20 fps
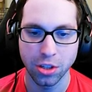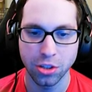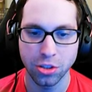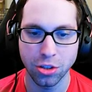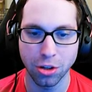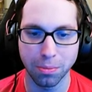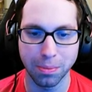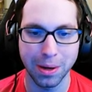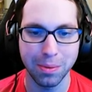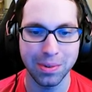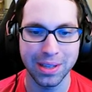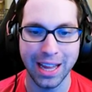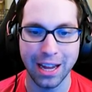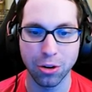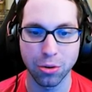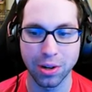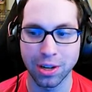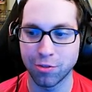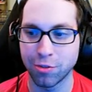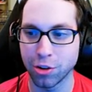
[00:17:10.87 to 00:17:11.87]
So maybe
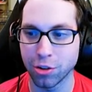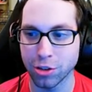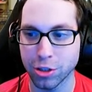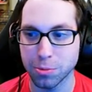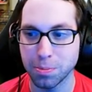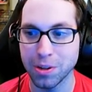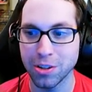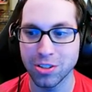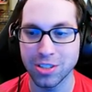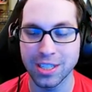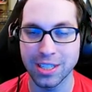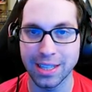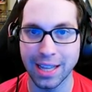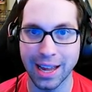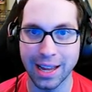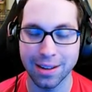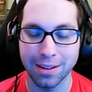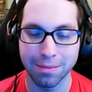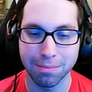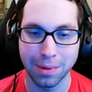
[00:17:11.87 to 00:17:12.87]
that'll, if you're experiencing
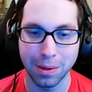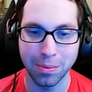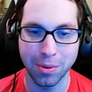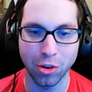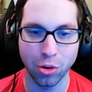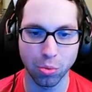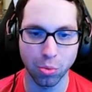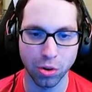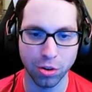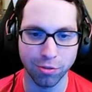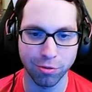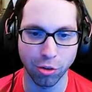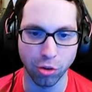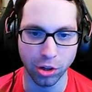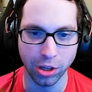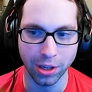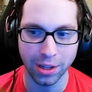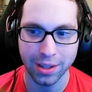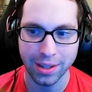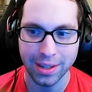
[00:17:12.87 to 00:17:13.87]
that, maybe it'll work for
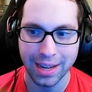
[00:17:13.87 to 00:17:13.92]
you.